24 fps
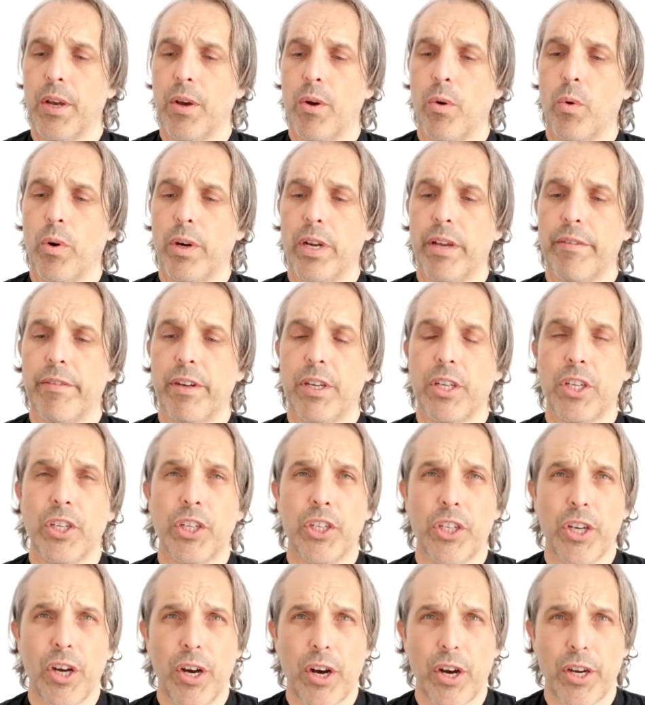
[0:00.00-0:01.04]
whatever
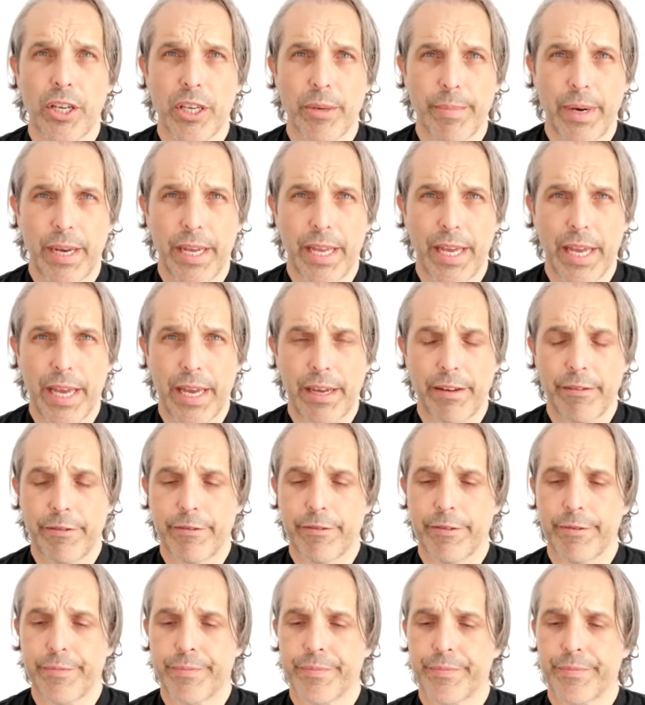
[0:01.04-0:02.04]
jar you might have.